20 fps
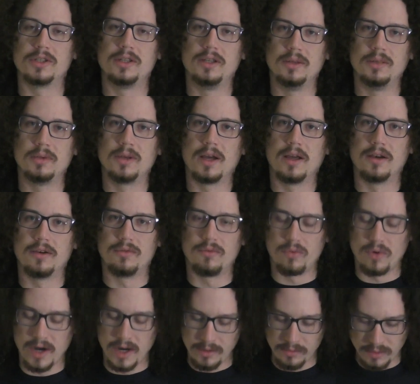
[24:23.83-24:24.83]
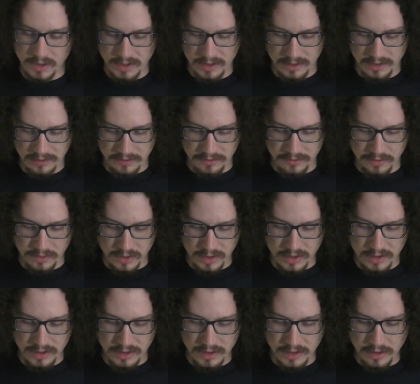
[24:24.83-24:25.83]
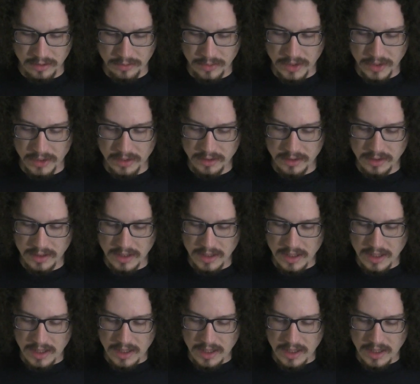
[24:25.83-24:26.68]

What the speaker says: has a commute of less than 20 minutes.